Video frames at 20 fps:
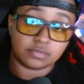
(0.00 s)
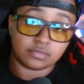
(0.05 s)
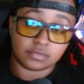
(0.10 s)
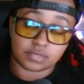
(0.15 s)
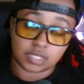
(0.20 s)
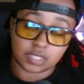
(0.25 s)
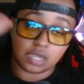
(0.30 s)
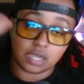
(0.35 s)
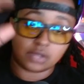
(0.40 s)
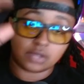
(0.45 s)

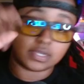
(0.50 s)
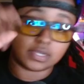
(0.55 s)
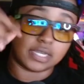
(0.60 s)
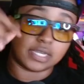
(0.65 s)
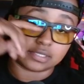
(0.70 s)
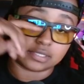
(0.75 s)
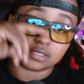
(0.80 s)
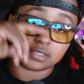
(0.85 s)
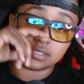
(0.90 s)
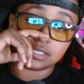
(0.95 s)
Okay,
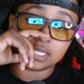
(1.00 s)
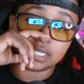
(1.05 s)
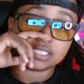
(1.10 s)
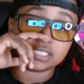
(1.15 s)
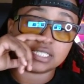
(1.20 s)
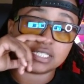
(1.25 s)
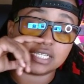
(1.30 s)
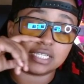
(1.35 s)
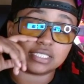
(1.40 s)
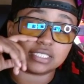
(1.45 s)

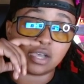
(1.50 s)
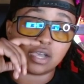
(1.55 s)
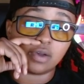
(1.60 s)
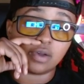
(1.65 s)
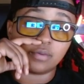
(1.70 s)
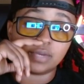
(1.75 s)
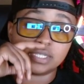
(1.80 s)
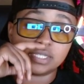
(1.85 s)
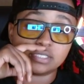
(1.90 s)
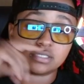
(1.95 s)
Daysha has
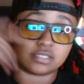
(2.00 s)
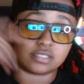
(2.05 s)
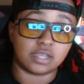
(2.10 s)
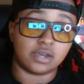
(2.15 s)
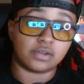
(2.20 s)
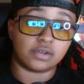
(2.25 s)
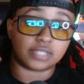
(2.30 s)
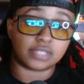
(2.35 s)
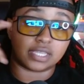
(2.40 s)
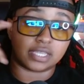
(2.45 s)
always
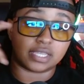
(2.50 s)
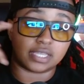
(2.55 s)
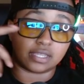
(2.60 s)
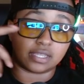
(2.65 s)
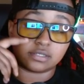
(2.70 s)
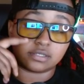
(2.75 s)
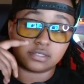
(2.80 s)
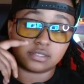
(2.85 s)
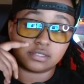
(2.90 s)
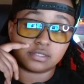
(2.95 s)
thought that.
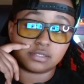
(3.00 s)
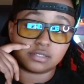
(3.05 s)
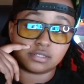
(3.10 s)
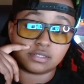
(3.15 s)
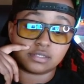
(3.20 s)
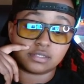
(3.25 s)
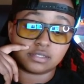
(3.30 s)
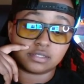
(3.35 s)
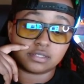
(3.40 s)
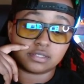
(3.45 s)

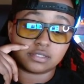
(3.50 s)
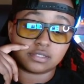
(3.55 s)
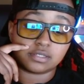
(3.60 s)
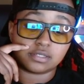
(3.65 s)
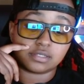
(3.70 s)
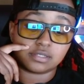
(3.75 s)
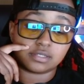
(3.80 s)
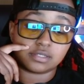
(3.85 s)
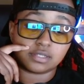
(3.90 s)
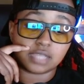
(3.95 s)

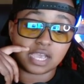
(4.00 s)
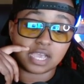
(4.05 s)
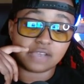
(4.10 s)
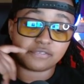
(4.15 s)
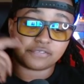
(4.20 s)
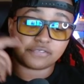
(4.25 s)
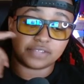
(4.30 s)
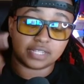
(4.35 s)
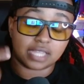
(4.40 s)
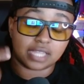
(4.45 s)
I
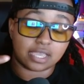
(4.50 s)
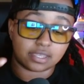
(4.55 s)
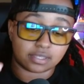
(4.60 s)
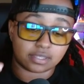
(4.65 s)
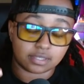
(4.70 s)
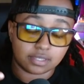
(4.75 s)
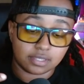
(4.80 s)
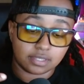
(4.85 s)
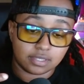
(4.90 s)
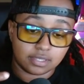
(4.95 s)
feel like
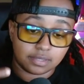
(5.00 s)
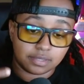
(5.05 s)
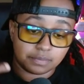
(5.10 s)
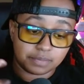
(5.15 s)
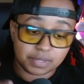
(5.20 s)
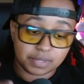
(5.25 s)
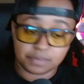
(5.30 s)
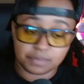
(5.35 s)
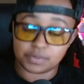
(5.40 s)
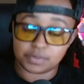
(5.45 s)

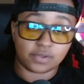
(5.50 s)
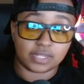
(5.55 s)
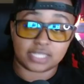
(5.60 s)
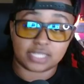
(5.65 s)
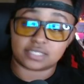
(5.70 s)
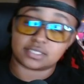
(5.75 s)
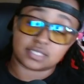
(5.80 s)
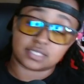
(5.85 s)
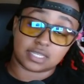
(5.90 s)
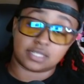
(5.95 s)
people don't like
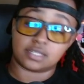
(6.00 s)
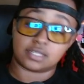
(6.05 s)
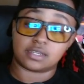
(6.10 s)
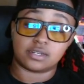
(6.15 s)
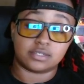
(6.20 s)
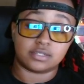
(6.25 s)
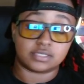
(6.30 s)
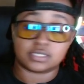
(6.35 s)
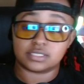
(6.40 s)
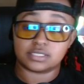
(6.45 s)
the Taylor
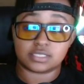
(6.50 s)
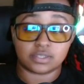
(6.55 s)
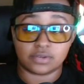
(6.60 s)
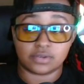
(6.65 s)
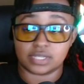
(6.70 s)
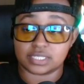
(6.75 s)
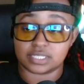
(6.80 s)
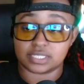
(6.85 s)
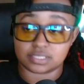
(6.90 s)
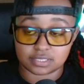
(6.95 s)
Girls, and so
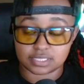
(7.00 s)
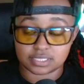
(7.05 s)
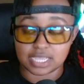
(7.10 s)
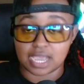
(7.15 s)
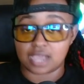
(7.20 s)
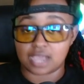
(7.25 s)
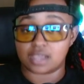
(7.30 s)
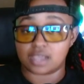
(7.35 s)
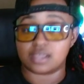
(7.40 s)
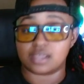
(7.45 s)
has
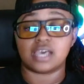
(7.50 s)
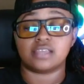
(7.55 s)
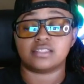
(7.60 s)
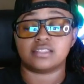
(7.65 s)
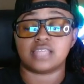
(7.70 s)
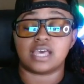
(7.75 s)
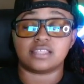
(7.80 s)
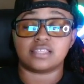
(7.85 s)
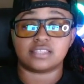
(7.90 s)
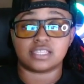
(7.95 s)
Ty.
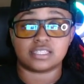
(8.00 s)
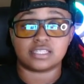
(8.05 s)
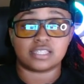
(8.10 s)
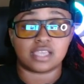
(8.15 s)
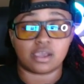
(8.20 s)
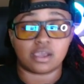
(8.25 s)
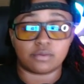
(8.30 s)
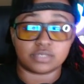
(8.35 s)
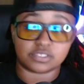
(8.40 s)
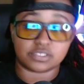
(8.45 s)
I think they
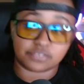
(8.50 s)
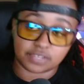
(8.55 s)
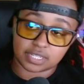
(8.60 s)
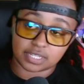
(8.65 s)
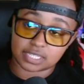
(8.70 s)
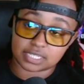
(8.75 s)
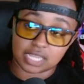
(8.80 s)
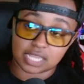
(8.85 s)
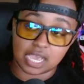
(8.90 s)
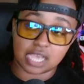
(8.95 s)
always felt
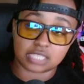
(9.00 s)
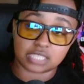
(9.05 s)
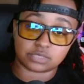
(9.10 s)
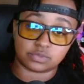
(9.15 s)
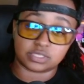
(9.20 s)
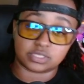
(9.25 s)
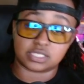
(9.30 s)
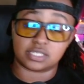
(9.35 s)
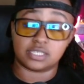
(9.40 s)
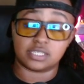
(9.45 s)
like the odds
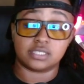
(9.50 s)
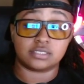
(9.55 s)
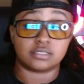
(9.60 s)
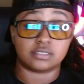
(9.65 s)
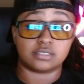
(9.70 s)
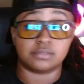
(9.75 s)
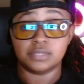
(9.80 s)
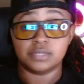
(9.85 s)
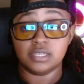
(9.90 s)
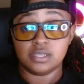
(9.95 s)
was against
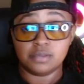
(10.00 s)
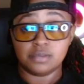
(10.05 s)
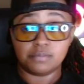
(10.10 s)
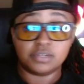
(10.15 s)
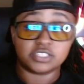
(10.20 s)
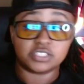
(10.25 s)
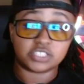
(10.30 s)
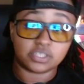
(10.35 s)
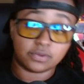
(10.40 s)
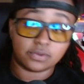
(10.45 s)
them, but
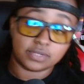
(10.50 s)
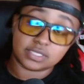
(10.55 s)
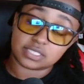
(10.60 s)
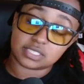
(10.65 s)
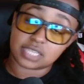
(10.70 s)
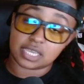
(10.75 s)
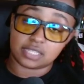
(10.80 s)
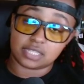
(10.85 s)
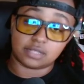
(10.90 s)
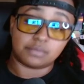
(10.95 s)
so is
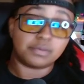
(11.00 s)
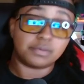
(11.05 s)
Kayla.